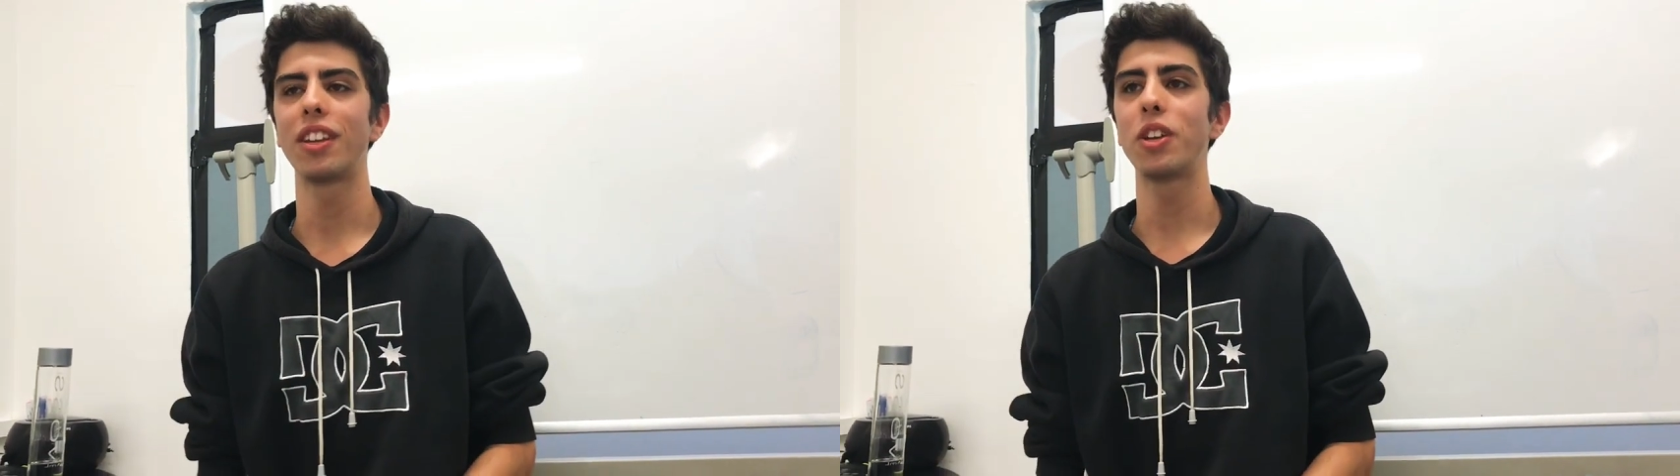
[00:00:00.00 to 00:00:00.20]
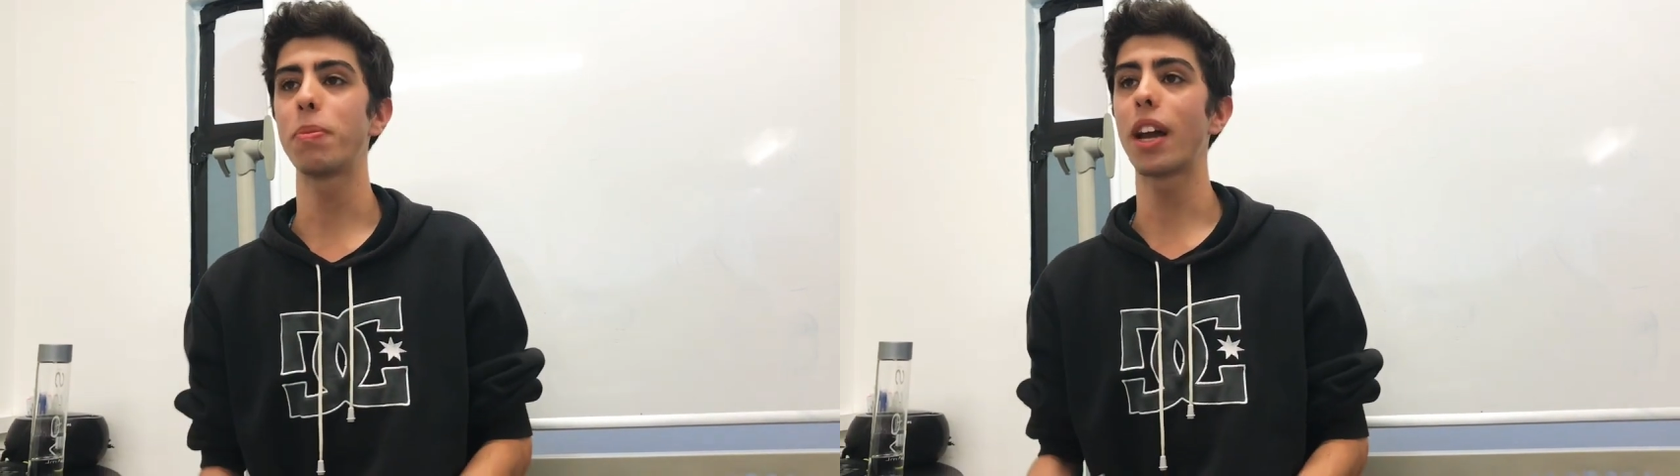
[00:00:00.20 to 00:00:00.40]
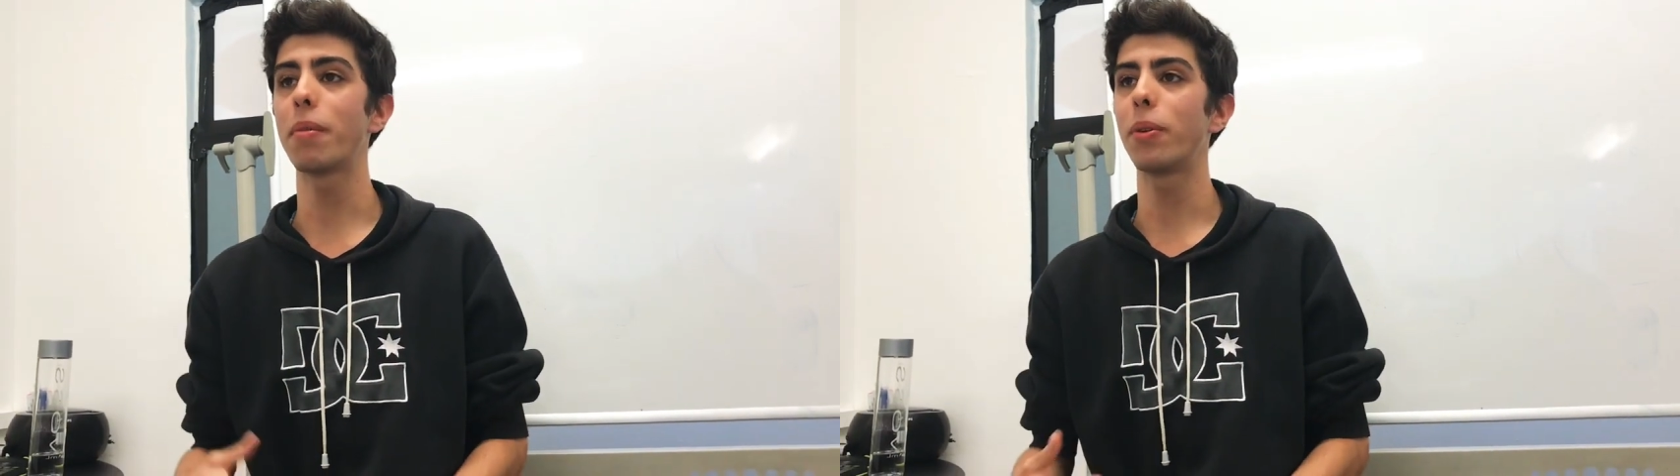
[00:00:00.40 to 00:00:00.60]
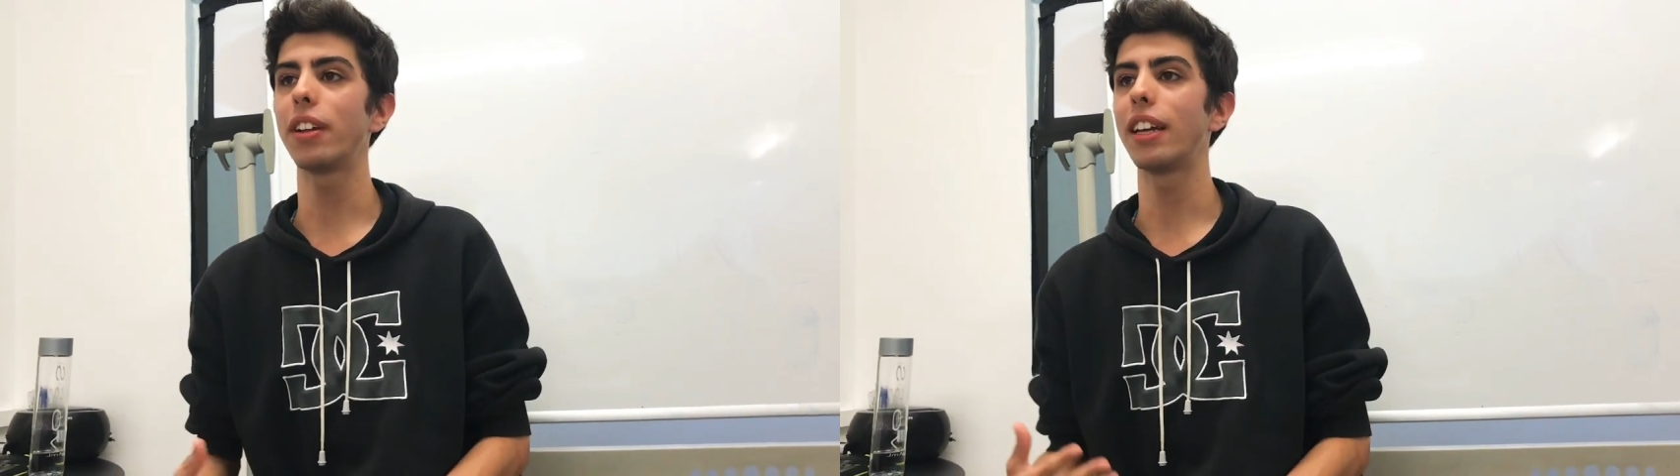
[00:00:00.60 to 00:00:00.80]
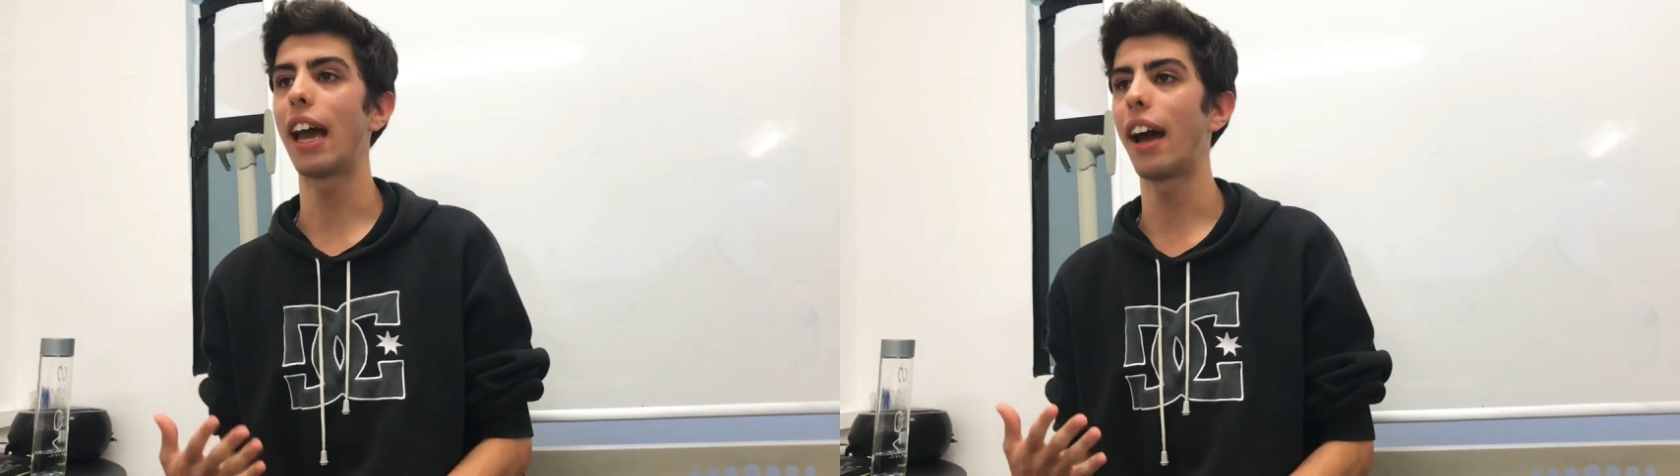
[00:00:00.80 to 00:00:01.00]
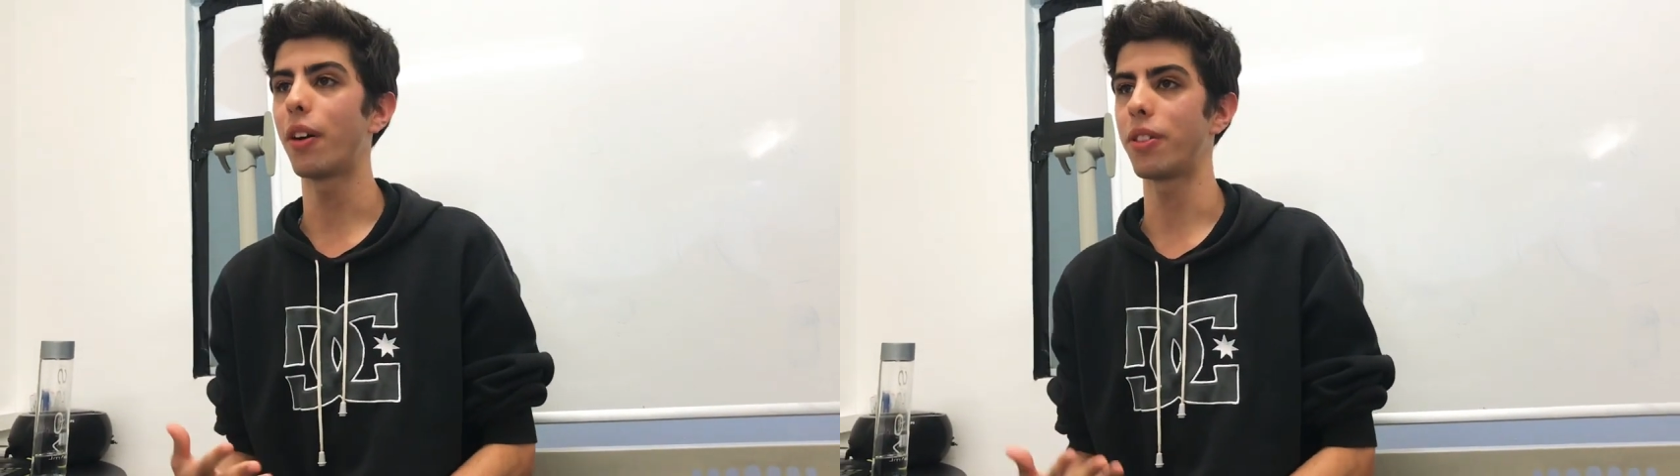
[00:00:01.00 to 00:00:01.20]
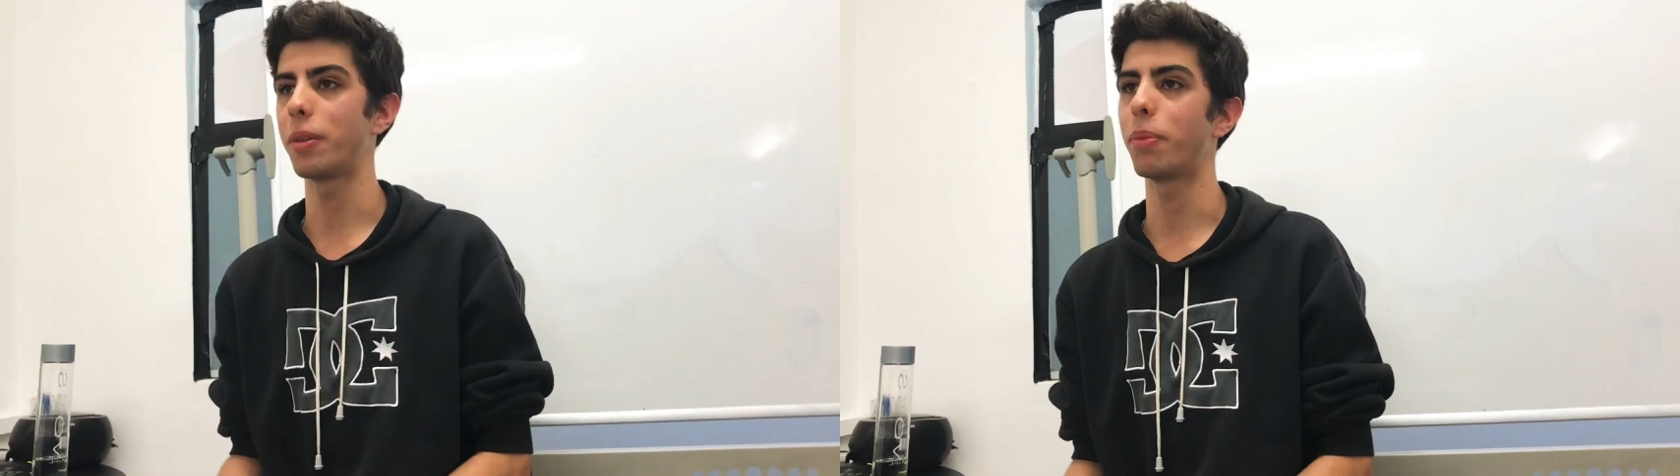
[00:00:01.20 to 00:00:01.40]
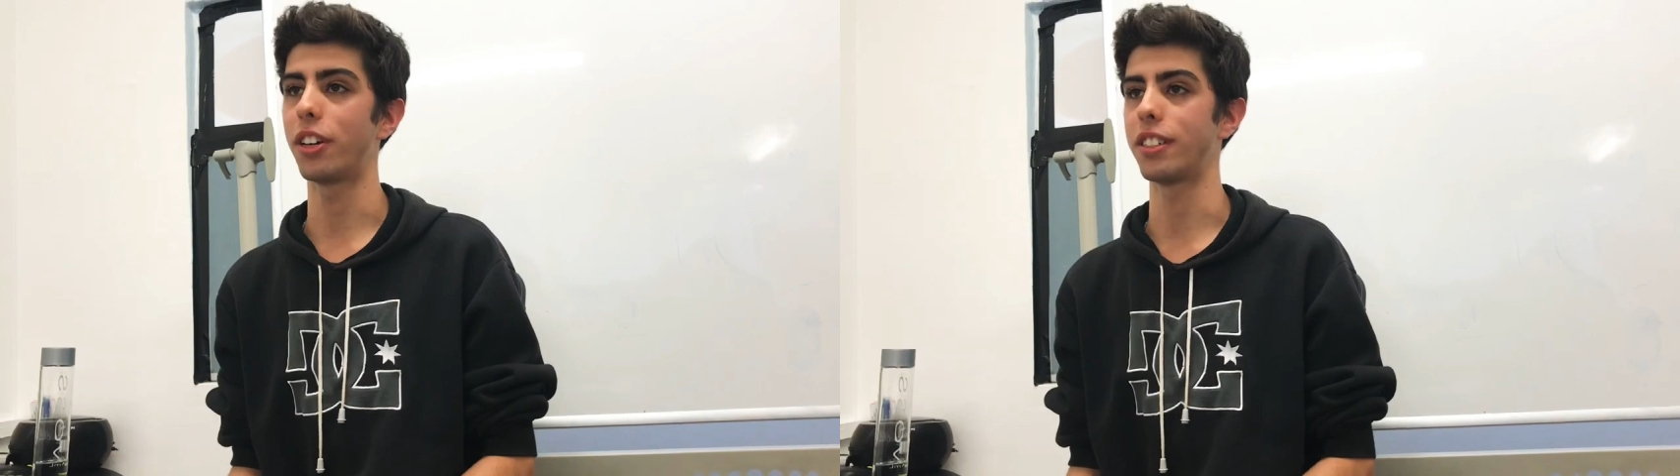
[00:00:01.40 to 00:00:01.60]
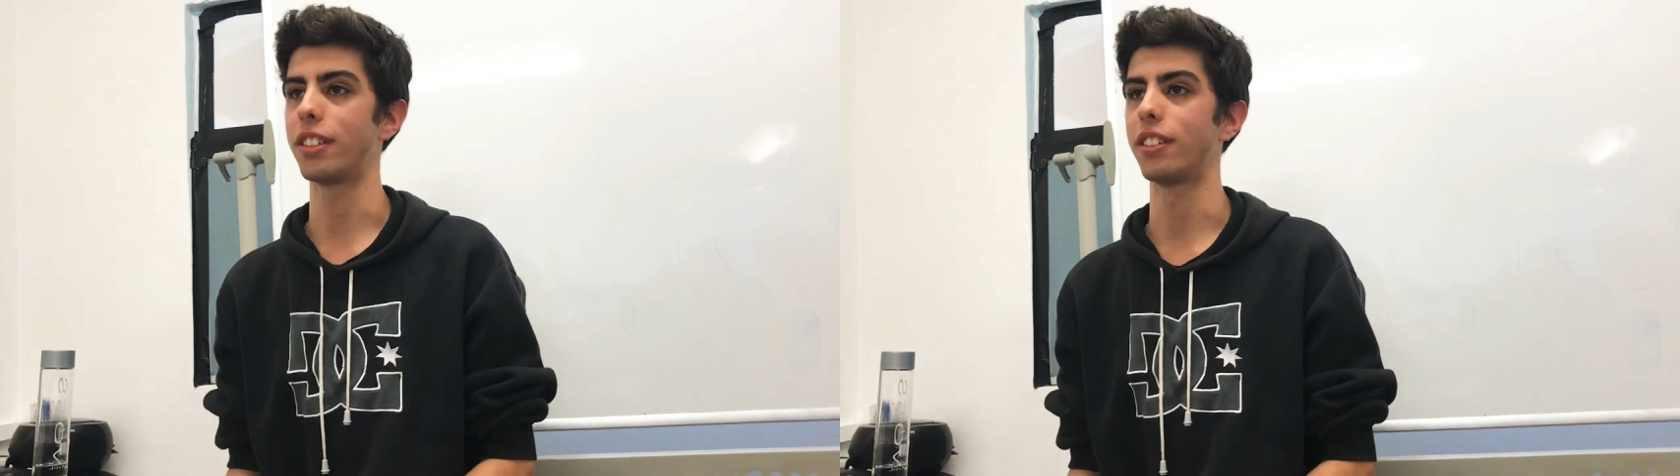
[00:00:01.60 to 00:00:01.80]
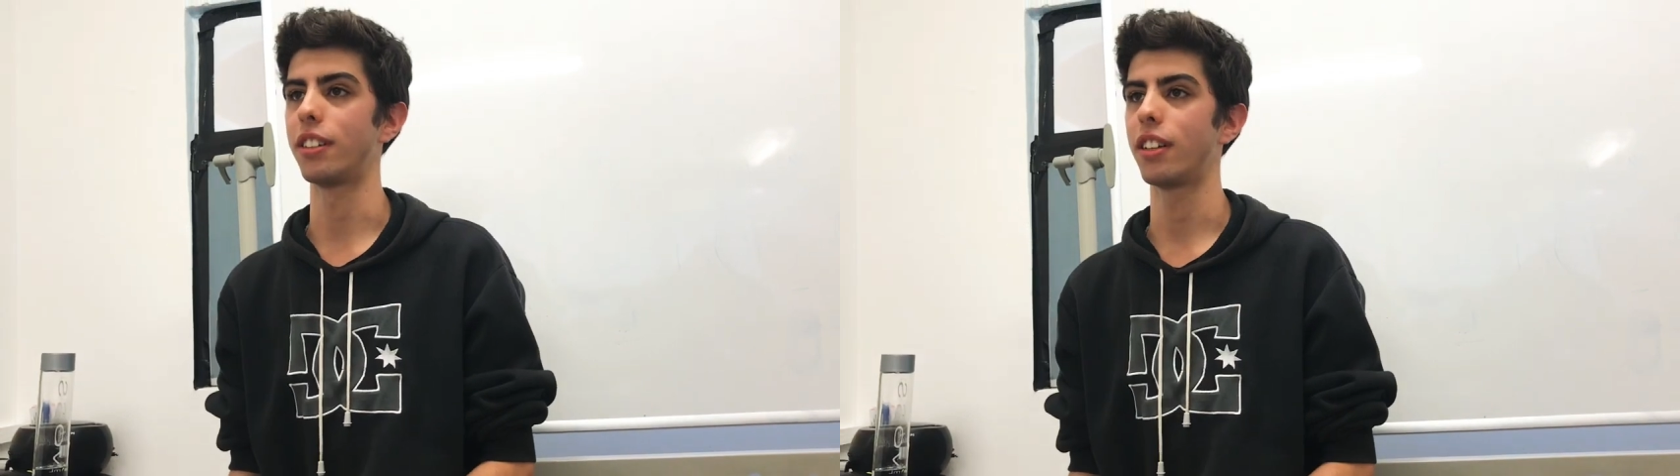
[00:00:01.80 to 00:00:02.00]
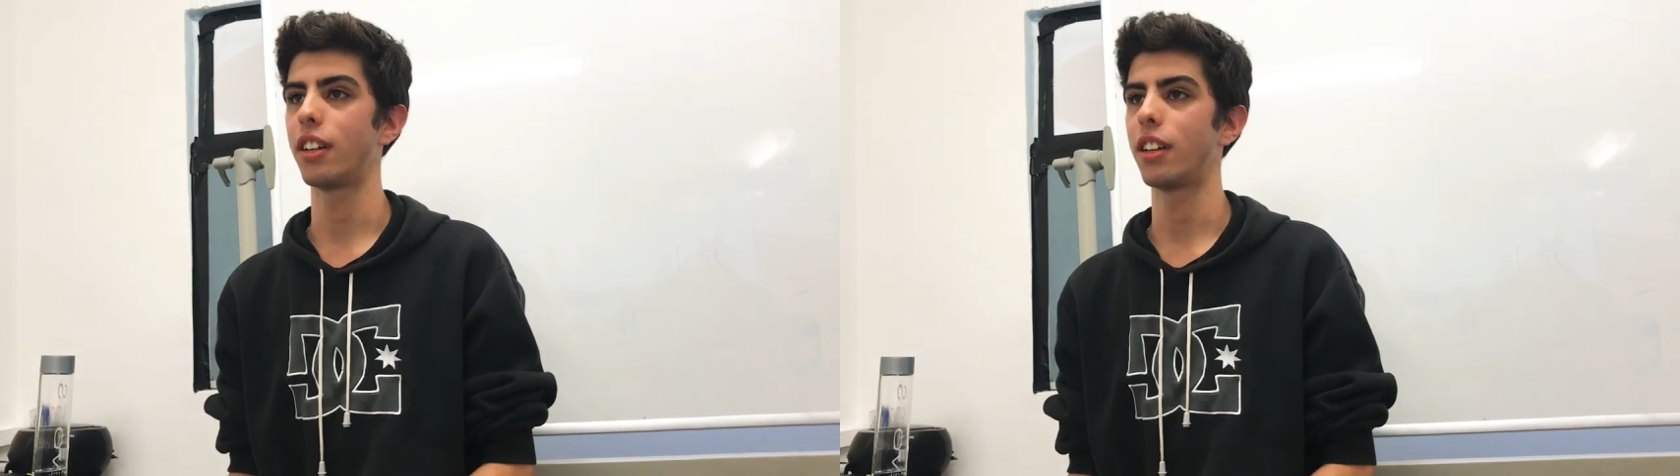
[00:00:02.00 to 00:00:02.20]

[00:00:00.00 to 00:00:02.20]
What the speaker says: You become a really healthy person.